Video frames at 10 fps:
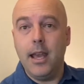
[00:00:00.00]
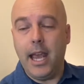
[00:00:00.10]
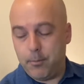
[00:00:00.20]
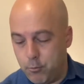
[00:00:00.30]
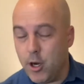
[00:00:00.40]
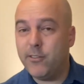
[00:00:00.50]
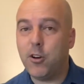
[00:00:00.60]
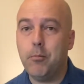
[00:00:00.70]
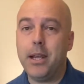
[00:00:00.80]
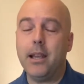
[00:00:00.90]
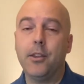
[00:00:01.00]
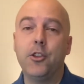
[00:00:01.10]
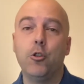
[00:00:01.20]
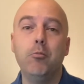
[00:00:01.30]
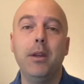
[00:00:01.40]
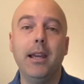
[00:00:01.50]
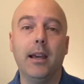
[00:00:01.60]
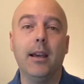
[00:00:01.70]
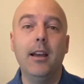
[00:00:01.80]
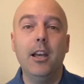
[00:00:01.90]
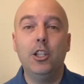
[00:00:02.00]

it moves from being a thumia